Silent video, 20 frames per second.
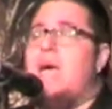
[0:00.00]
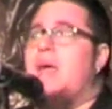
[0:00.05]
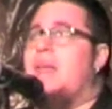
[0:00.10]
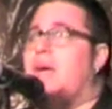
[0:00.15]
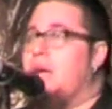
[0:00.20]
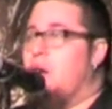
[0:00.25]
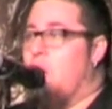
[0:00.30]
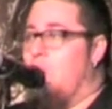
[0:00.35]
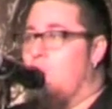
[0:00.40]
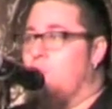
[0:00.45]
and
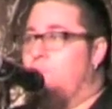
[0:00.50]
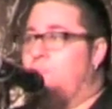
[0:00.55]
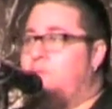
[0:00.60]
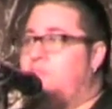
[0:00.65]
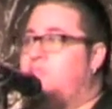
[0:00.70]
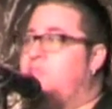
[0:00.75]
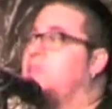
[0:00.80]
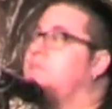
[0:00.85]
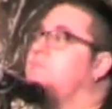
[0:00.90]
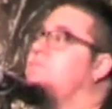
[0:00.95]
I
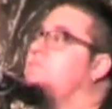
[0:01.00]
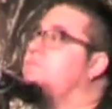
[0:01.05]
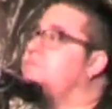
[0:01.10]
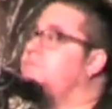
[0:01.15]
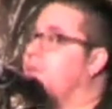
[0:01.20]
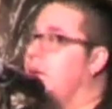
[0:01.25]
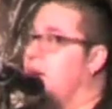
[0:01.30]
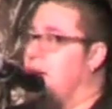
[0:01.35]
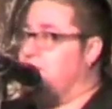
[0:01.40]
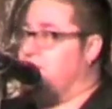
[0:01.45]
hoped,
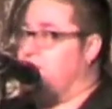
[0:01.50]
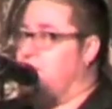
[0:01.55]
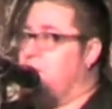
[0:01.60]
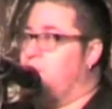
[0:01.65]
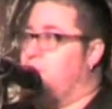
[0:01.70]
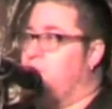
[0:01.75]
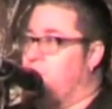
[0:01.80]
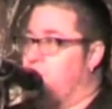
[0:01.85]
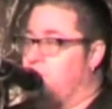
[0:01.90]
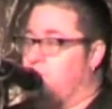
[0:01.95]
as
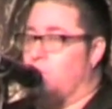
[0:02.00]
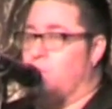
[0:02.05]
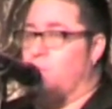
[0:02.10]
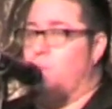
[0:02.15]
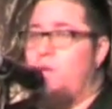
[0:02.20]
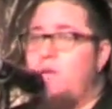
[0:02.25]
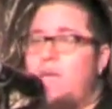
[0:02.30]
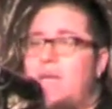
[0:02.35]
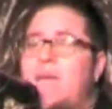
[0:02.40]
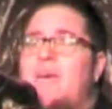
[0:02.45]
I
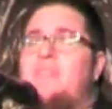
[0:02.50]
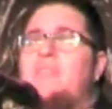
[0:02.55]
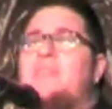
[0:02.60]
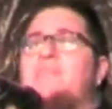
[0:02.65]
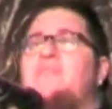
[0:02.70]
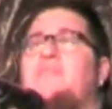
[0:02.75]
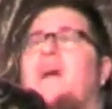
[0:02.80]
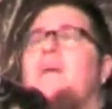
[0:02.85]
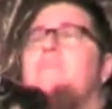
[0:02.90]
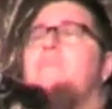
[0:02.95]
do, that
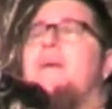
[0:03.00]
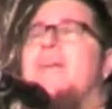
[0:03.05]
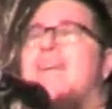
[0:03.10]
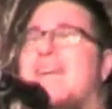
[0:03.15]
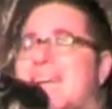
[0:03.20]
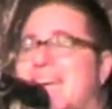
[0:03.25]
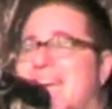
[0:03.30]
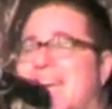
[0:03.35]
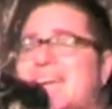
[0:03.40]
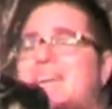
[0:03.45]
if I
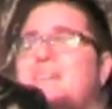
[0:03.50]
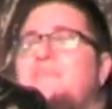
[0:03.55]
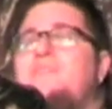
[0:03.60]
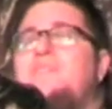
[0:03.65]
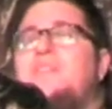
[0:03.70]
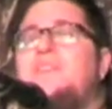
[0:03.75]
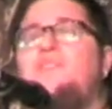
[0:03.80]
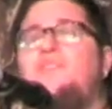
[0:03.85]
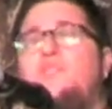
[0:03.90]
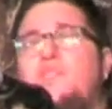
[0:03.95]

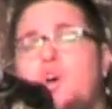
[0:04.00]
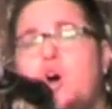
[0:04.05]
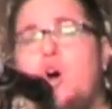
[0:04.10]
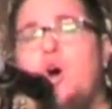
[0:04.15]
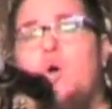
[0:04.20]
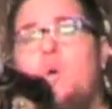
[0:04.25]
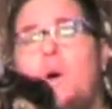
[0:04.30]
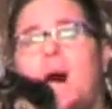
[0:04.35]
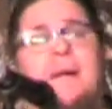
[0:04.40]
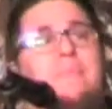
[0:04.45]
behaved as
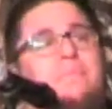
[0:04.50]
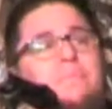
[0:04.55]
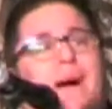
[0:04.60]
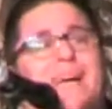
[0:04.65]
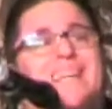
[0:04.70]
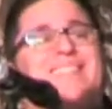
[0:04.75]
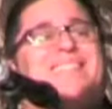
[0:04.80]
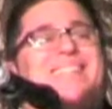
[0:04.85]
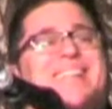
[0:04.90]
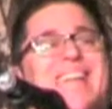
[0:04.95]
though I
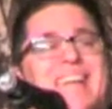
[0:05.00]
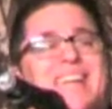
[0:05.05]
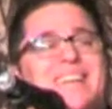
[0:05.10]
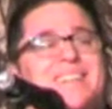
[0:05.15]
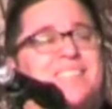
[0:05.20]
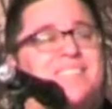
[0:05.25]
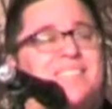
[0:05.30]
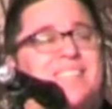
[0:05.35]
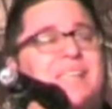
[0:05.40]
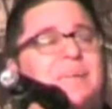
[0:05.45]
might gain
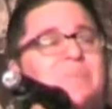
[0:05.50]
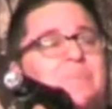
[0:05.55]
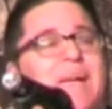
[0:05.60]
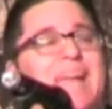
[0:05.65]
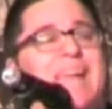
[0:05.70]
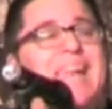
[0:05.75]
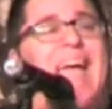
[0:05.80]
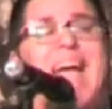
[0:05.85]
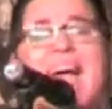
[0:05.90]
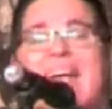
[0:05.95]
a
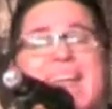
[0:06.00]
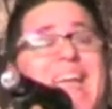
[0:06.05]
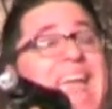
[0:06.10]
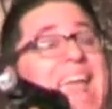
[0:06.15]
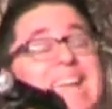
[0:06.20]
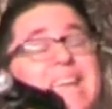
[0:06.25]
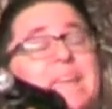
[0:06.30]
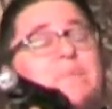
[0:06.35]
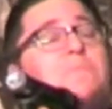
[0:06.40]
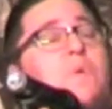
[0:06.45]
seatmate at
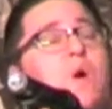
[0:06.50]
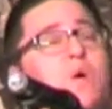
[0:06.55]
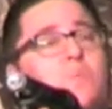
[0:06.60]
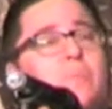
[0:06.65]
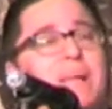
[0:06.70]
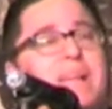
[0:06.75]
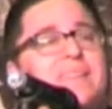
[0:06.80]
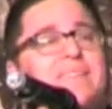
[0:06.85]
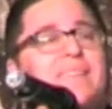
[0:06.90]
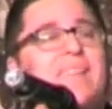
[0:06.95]
any
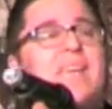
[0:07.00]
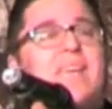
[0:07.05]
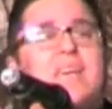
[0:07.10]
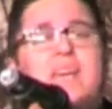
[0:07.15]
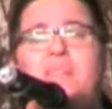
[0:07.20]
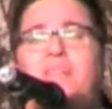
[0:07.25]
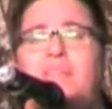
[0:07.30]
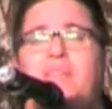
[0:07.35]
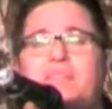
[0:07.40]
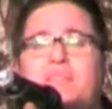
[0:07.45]
moment,
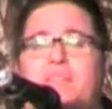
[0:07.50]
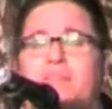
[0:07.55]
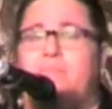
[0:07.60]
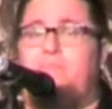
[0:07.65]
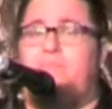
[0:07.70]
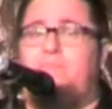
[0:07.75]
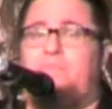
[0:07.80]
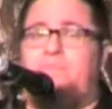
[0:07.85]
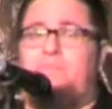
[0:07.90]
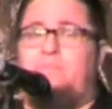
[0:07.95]
then
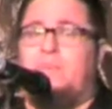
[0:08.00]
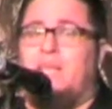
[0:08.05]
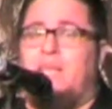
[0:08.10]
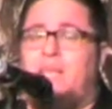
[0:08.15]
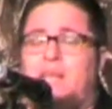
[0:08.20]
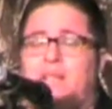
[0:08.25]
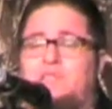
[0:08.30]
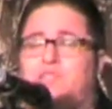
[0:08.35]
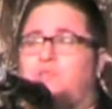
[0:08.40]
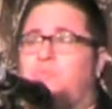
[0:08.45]
the
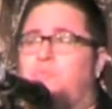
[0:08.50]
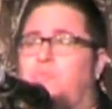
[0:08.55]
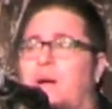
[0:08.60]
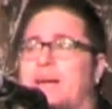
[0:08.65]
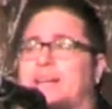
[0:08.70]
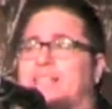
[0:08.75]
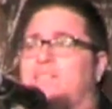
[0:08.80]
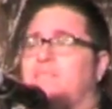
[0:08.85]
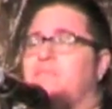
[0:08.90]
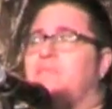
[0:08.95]

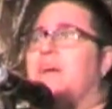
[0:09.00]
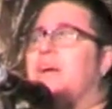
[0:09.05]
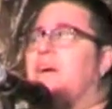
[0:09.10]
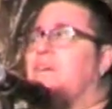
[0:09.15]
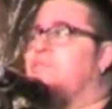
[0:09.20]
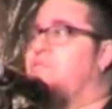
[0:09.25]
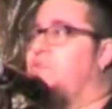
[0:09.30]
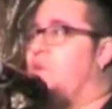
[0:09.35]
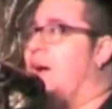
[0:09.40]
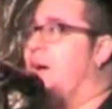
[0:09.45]
sprites of
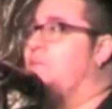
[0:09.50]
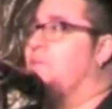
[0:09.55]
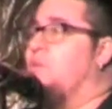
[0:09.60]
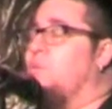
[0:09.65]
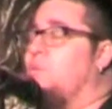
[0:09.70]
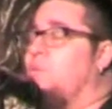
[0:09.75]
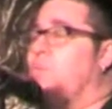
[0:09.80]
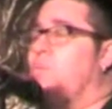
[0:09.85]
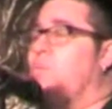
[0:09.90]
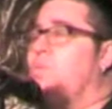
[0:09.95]
air
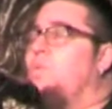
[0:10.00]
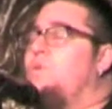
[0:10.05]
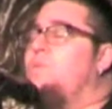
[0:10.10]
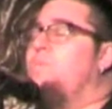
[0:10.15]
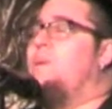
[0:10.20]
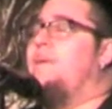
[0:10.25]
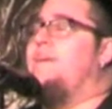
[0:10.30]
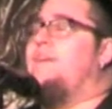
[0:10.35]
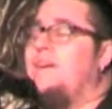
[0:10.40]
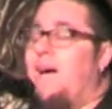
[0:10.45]
travel
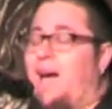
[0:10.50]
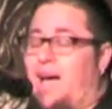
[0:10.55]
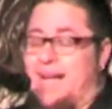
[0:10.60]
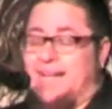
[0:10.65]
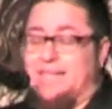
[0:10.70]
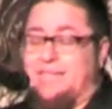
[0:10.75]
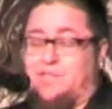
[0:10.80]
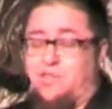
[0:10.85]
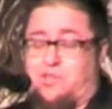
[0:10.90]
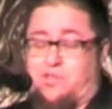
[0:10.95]
would be
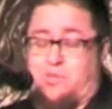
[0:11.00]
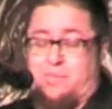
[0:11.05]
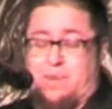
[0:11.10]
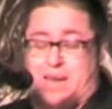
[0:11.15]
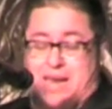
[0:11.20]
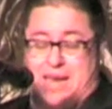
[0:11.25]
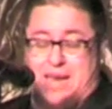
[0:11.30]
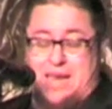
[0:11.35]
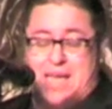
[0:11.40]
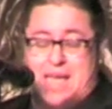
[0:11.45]
kind to
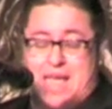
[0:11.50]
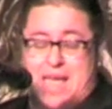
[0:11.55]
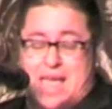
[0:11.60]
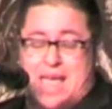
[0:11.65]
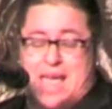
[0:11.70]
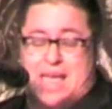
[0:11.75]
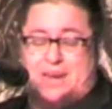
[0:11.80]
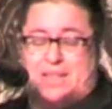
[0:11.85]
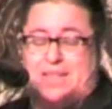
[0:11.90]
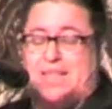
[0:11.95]
me
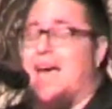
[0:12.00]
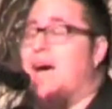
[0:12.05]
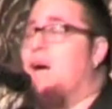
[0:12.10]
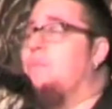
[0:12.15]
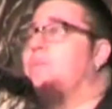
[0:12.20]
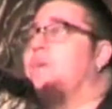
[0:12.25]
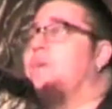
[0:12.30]
and allow